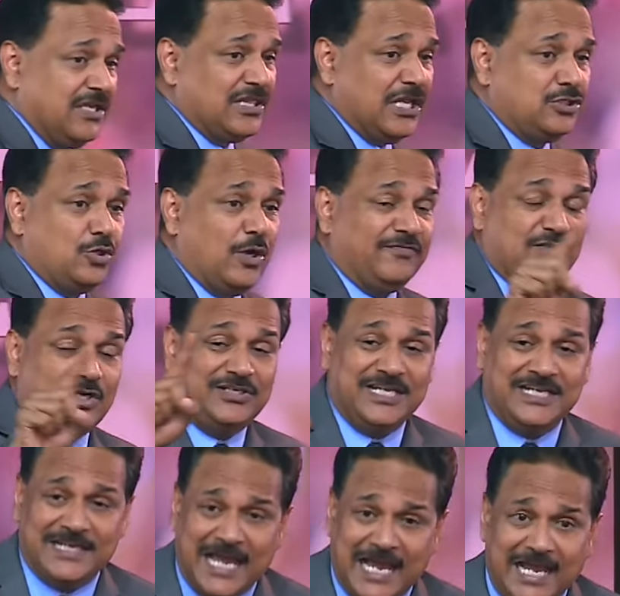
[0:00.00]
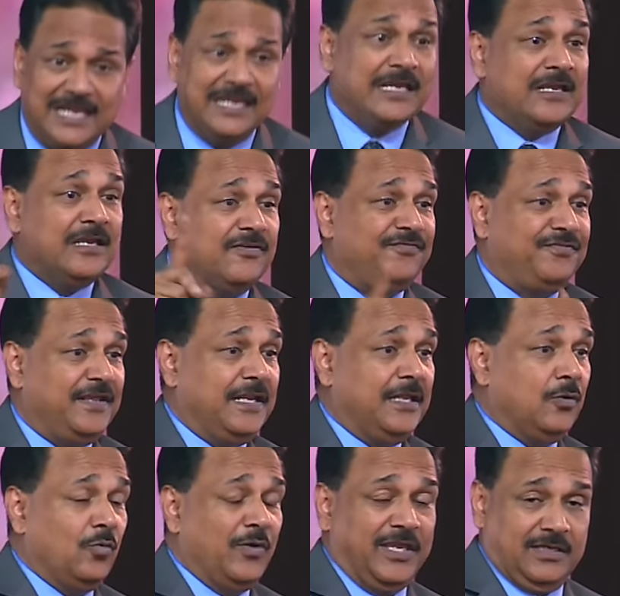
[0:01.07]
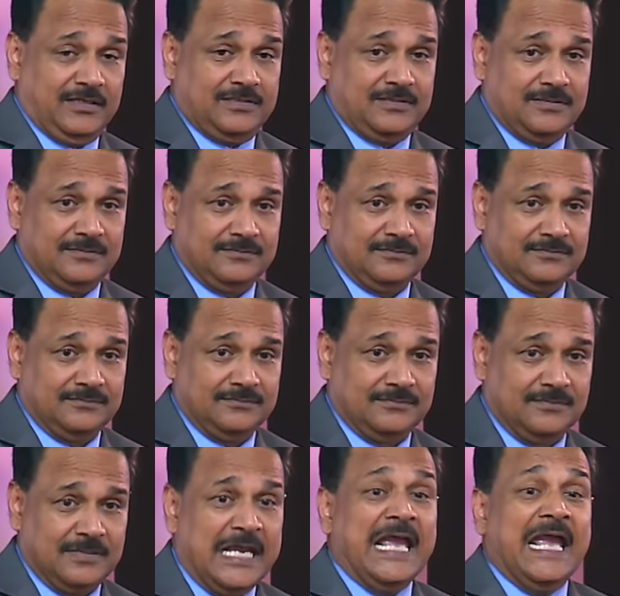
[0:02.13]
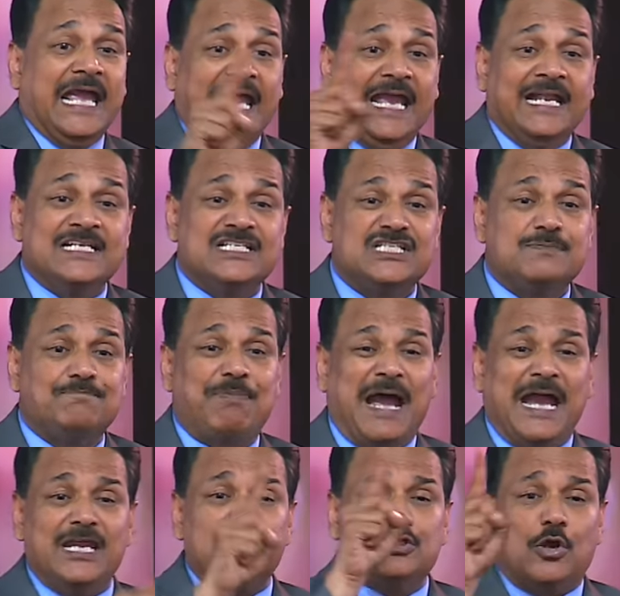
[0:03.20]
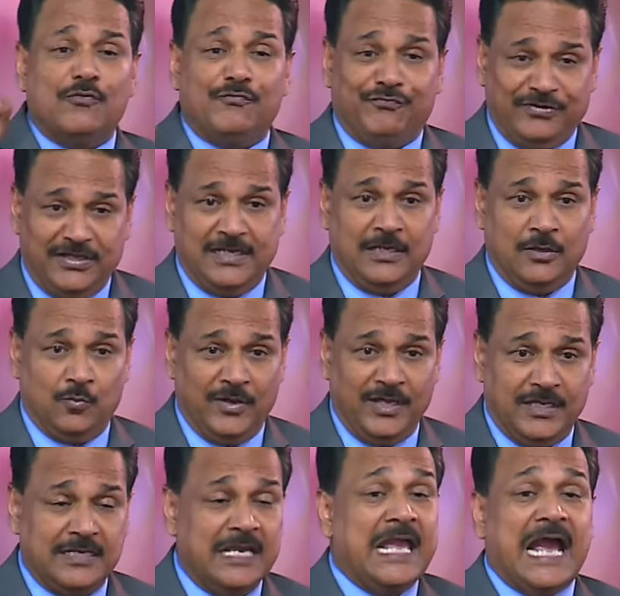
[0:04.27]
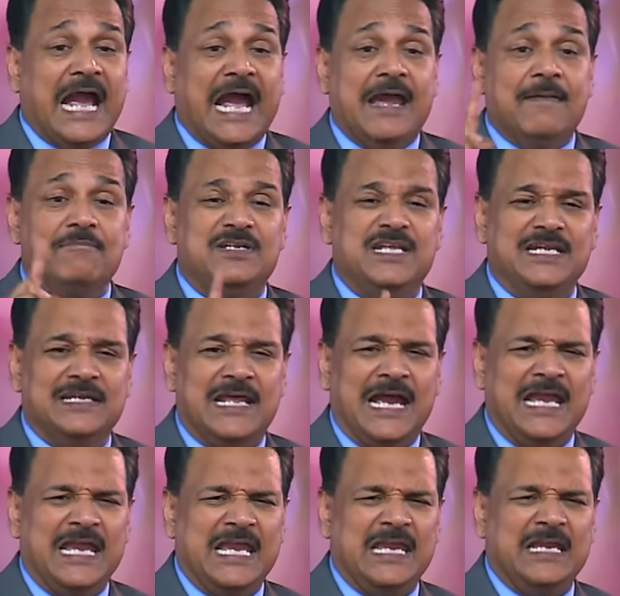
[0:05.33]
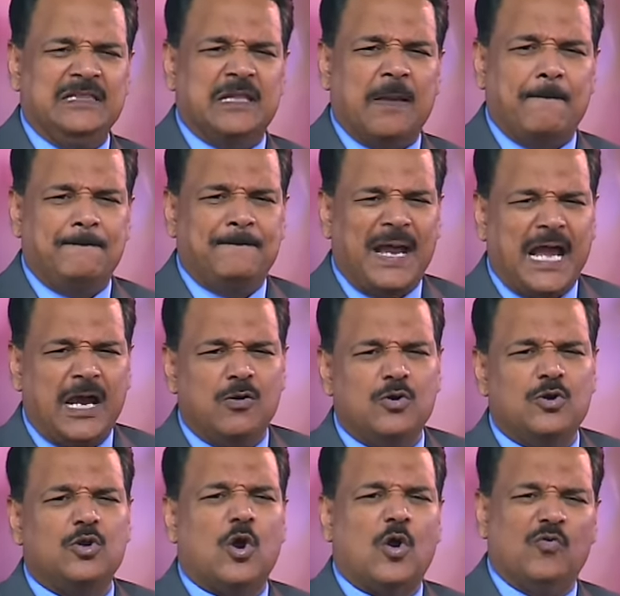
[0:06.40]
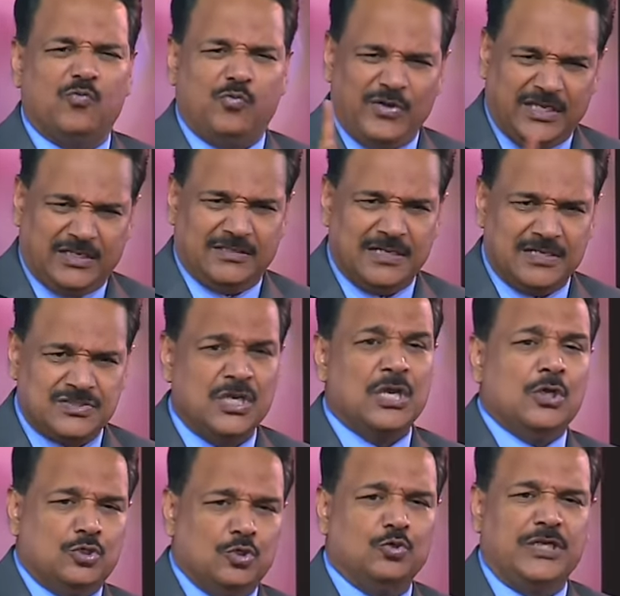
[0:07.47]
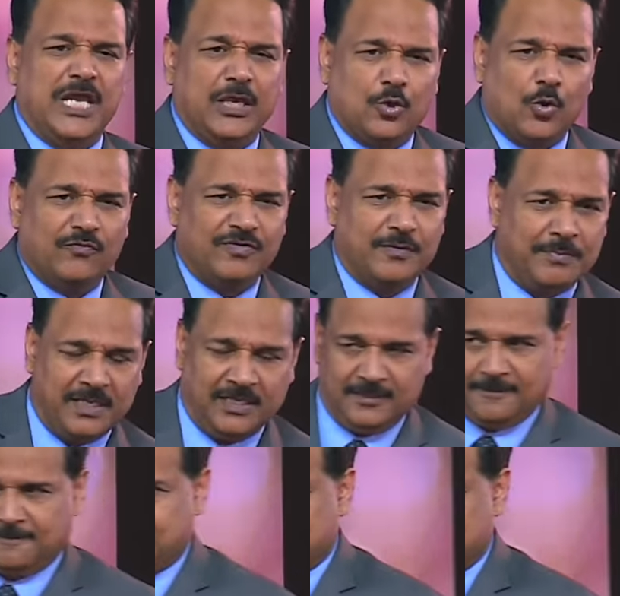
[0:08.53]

that you have to deny feeling weak. In spite of feeling weak, I'm denying the power of weakness to take over me.